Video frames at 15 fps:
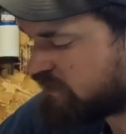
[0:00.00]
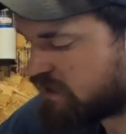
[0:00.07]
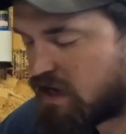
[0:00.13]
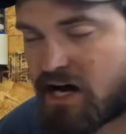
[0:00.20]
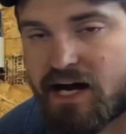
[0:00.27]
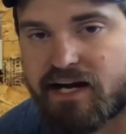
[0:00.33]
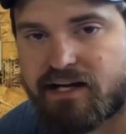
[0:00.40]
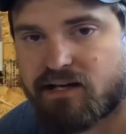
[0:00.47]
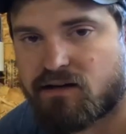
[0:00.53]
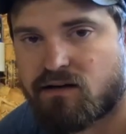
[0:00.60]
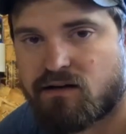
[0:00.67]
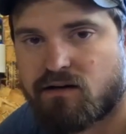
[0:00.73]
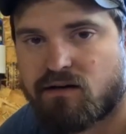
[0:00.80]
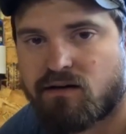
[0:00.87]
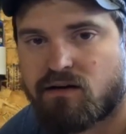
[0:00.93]
and the height
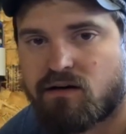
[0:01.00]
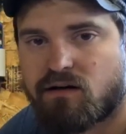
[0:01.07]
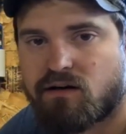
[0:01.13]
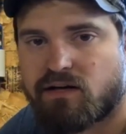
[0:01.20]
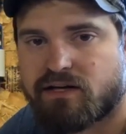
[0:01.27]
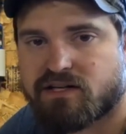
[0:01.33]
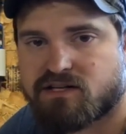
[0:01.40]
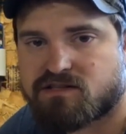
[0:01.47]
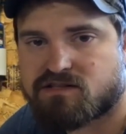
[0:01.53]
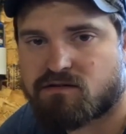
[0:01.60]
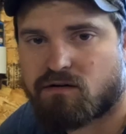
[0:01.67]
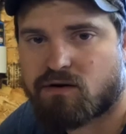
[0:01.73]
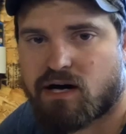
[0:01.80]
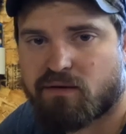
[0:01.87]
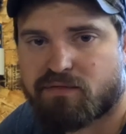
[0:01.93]
is
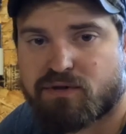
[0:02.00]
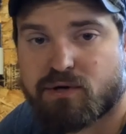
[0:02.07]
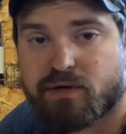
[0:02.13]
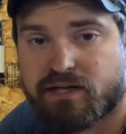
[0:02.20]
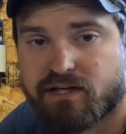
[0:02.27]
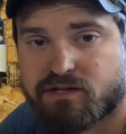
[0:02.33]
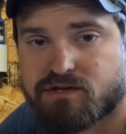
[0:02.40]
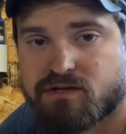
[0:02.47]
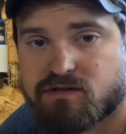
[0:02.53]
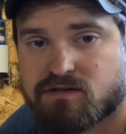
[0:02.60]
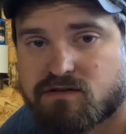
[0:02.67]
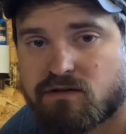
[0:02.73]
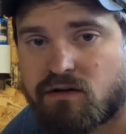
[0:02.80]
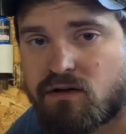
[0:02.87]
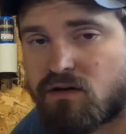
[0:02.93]
around 30
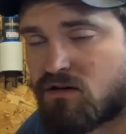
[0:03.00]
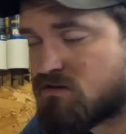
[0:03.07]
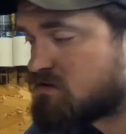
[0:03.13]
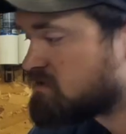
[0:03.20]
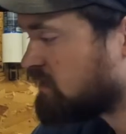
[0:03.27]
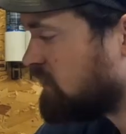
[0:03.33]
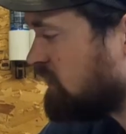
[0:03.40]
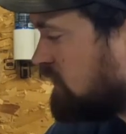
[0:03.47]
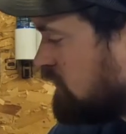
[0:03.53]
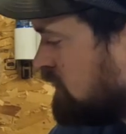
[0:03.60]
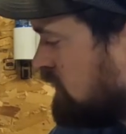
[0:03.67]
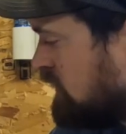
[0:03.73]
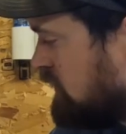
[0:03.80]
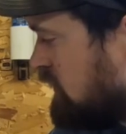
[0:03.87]
inches. So,